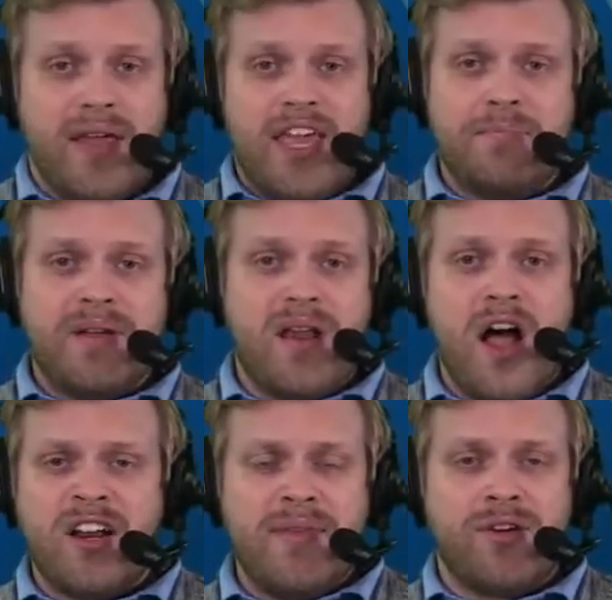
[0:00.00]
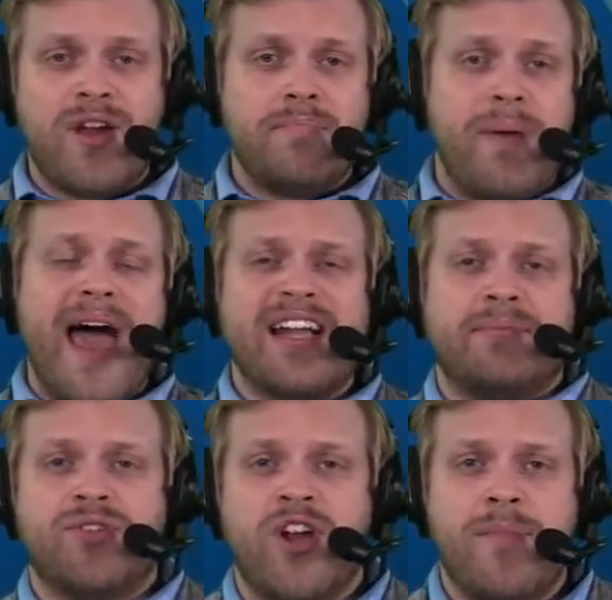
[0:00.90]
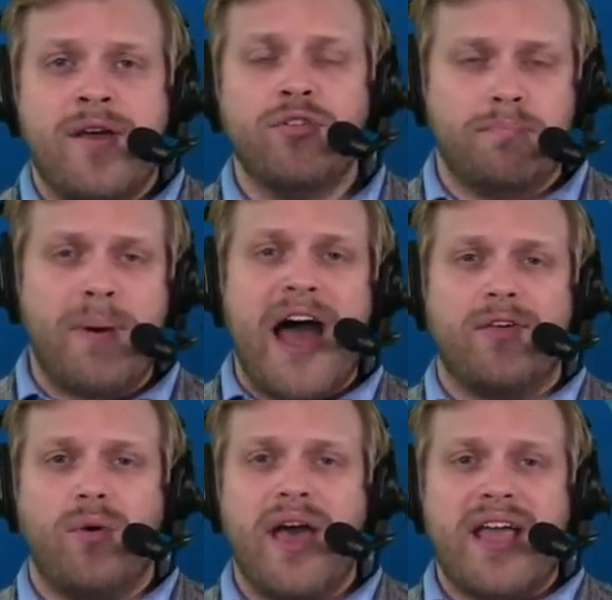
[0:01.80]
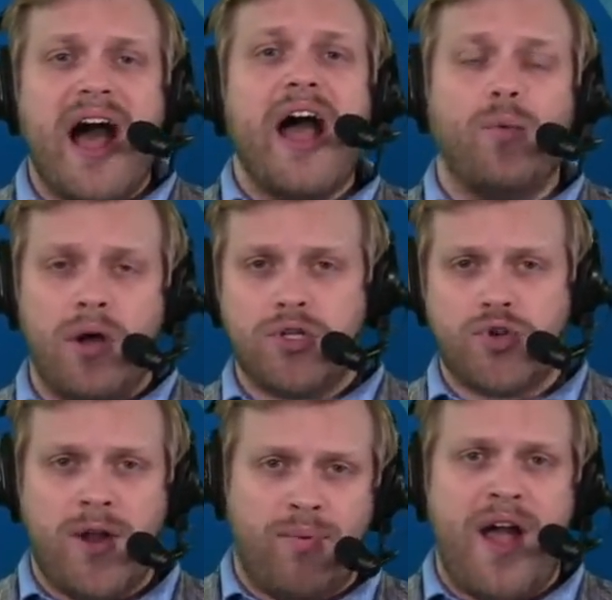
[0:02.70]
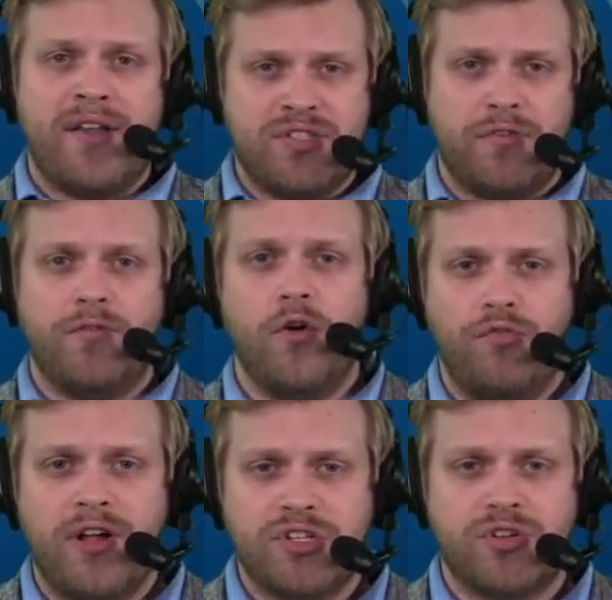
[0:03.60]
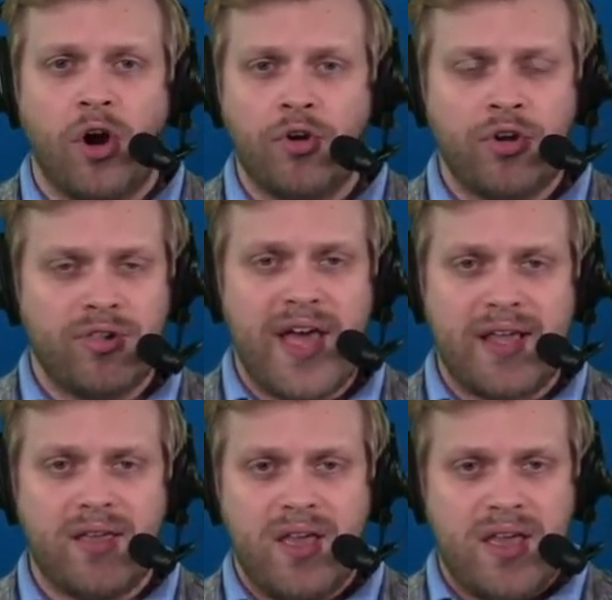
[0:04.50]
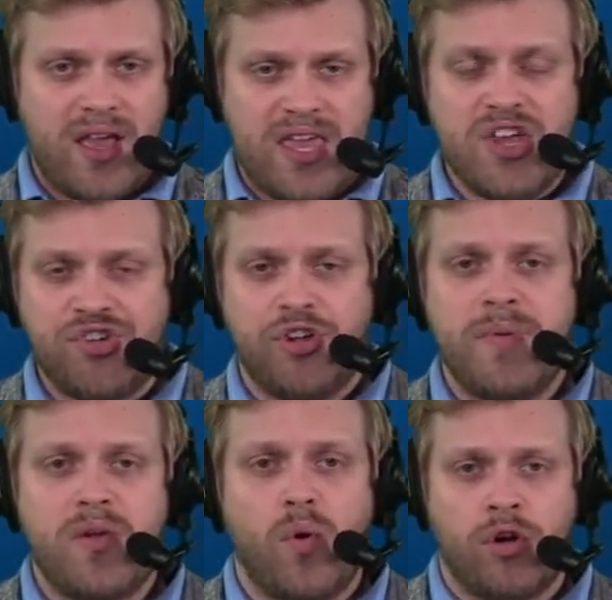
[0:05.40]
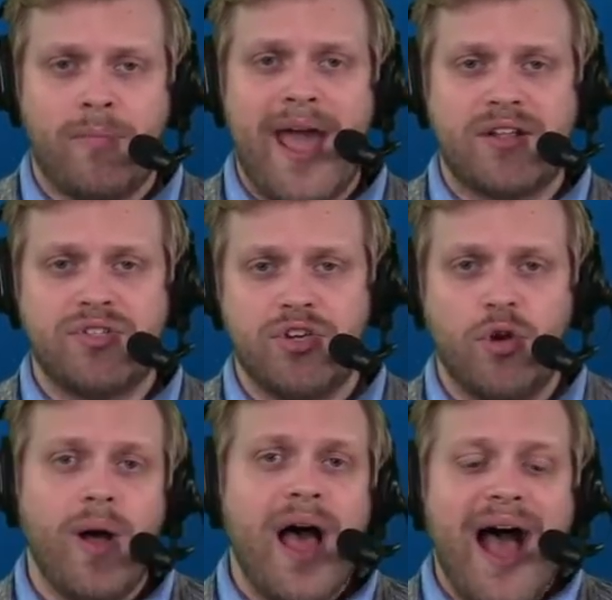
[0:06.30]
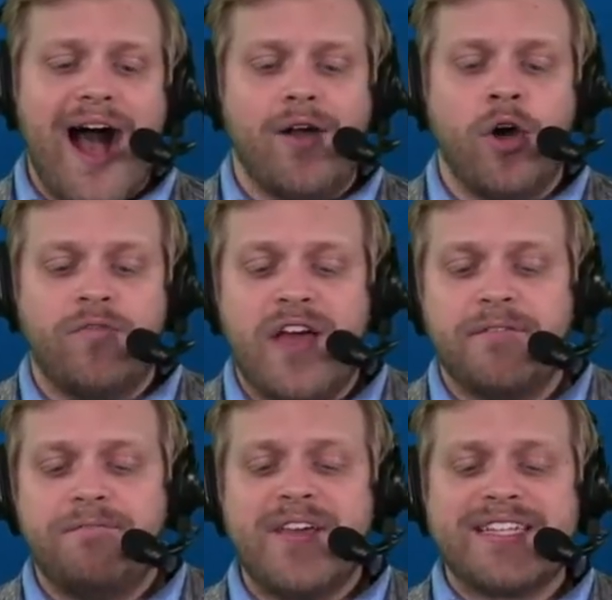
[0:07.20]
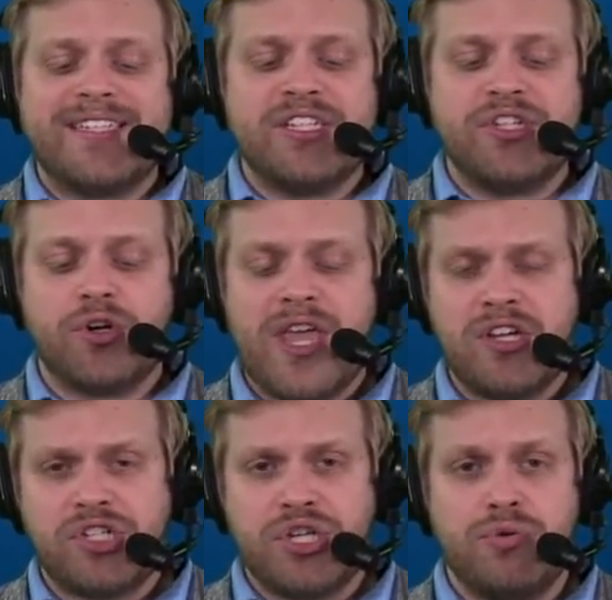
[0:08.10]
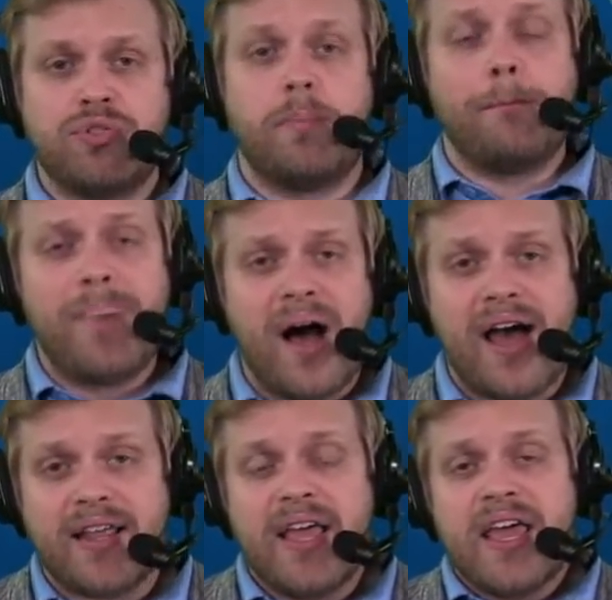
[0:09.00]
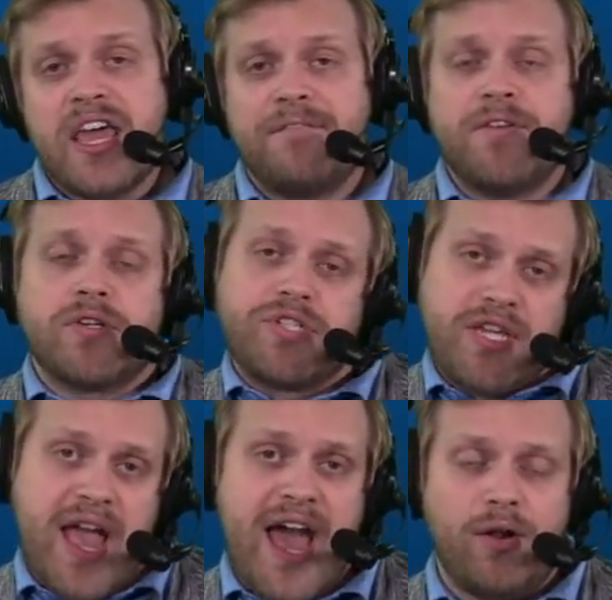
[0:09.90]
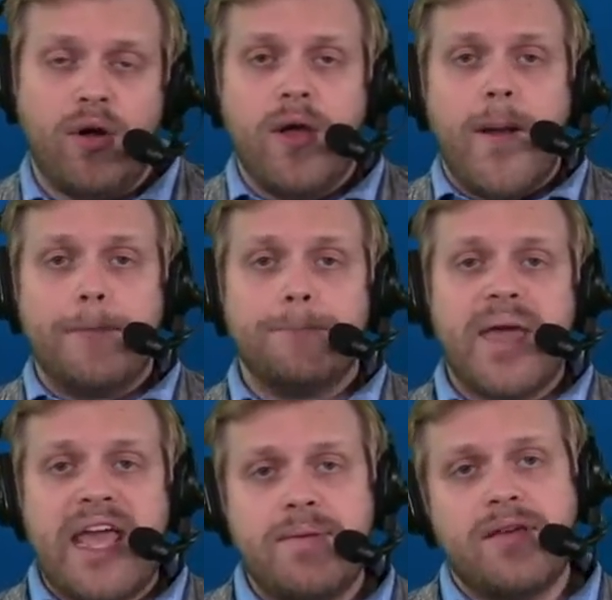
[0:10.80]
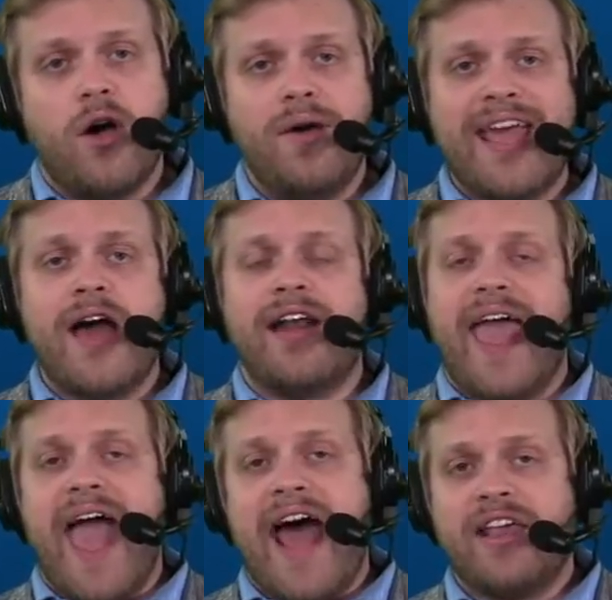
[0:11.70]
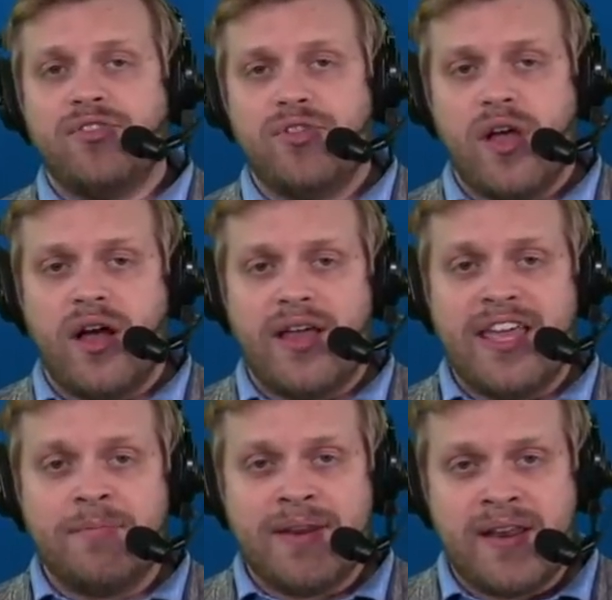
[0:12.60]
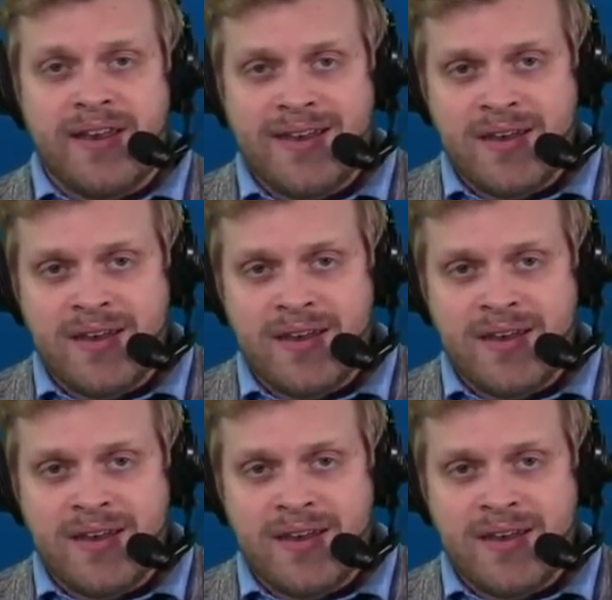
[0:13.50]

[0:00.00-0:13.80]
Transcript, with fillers: Igbinoghene not going to be a great backup to Trey Brown, who, by the way, I want Trey Brown as the full-fledged starter. Like, he should be cornerback too. I don't know if that fixes your issues, but if you're Seattle, maybe going out and adding Igbinoghene